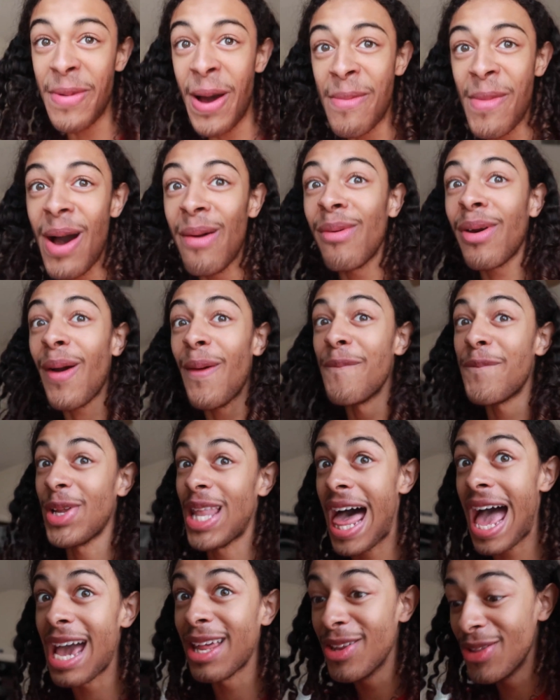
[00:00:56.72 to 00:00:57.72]
my mom come
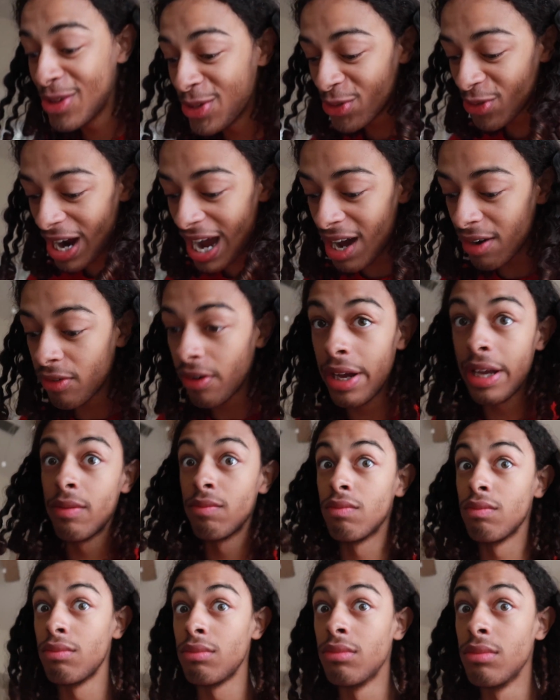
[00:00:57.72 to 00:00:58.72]
flying in the driveway.
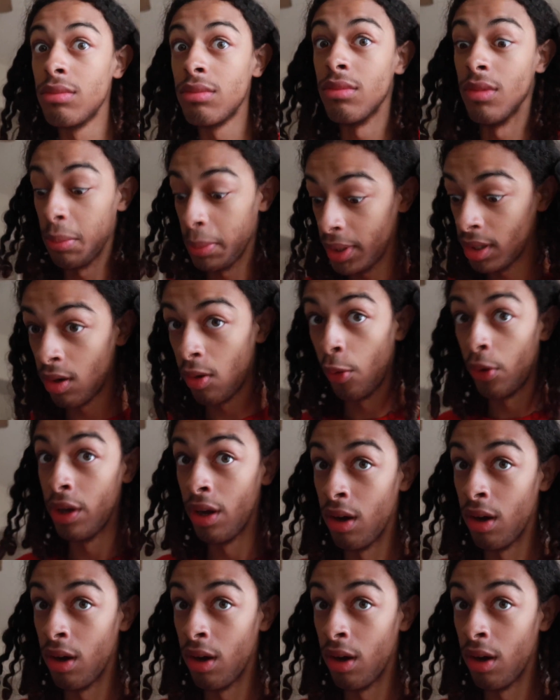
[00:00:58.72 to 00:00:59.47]
Let me hurry